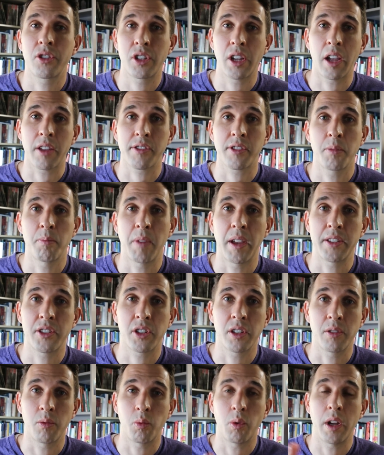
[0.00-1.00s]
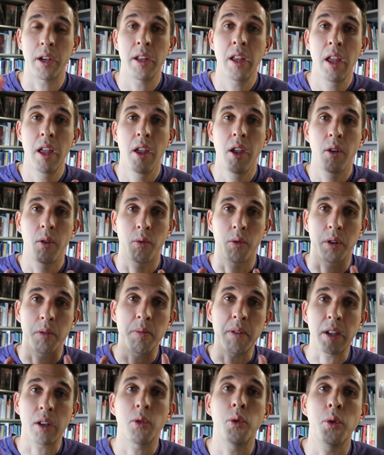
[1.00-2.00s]
she also mentioned, what would it
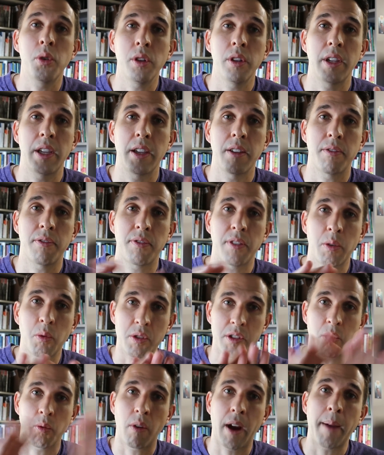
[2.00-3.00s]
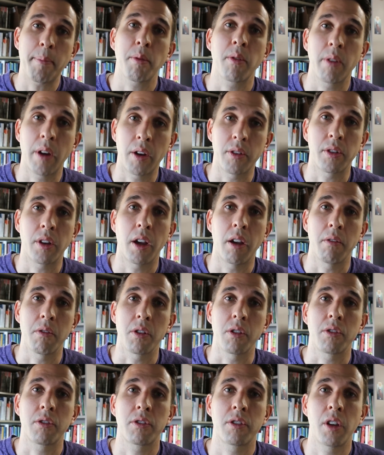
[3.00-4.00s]
be cool if it was a wraparound
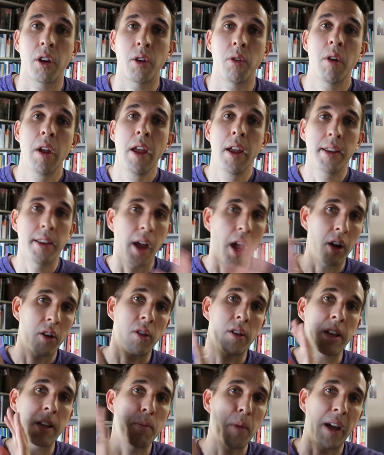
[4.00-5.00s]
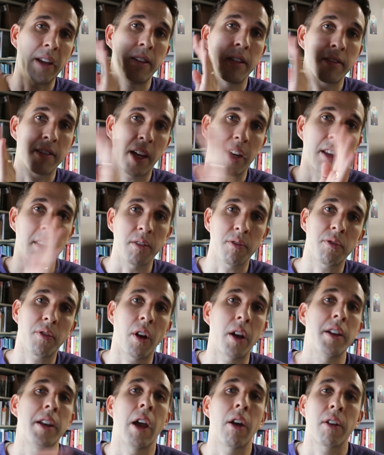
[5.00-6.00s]
cover? So not only am I designing the
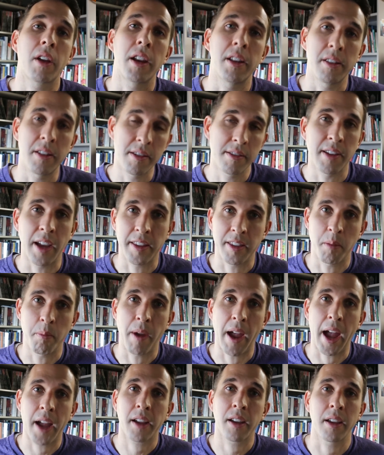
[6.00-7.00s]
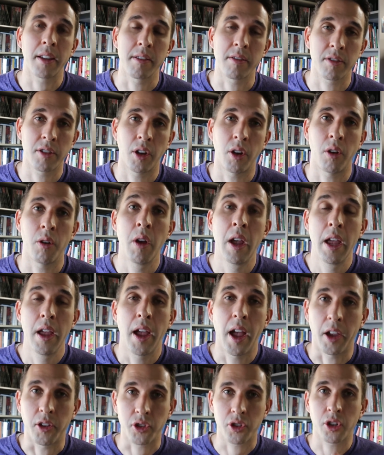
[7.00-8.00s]
front, now I gotta design the back, and so
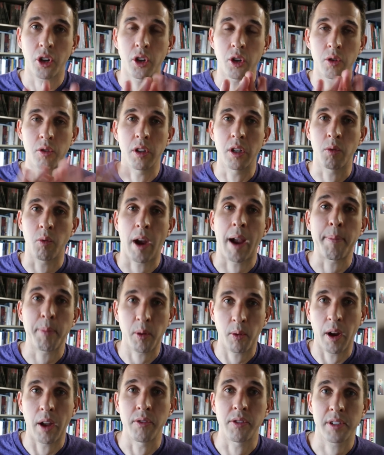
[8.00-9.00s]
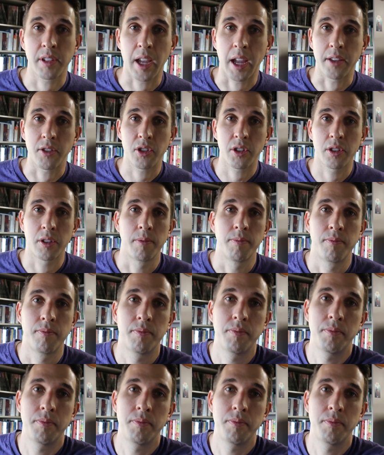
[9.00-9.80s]
I'll show you the wraparound sketch.